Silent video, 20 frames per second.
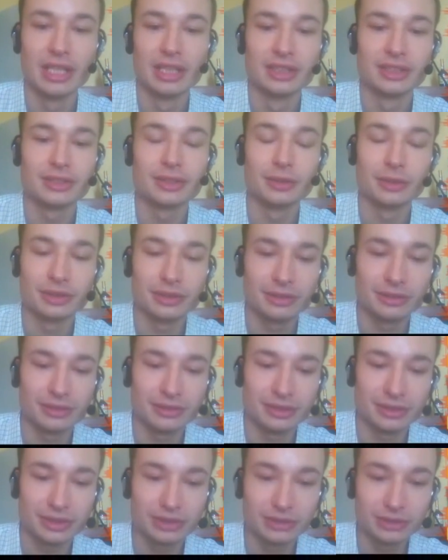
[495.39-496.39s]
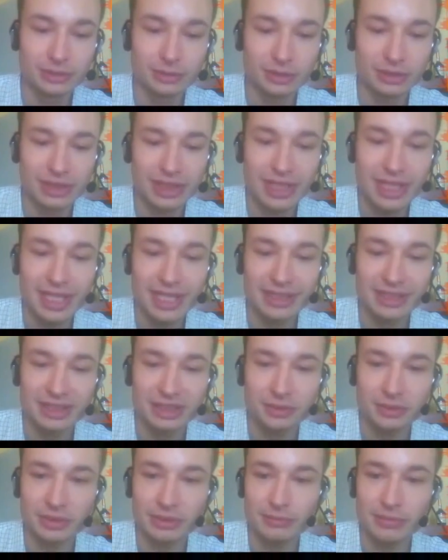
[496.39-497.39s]
so Scout was
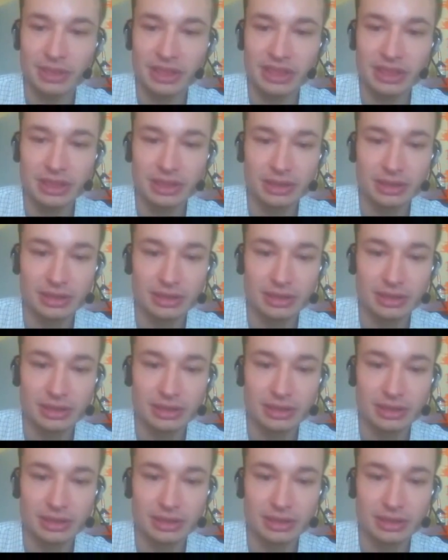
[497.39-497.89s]
extremely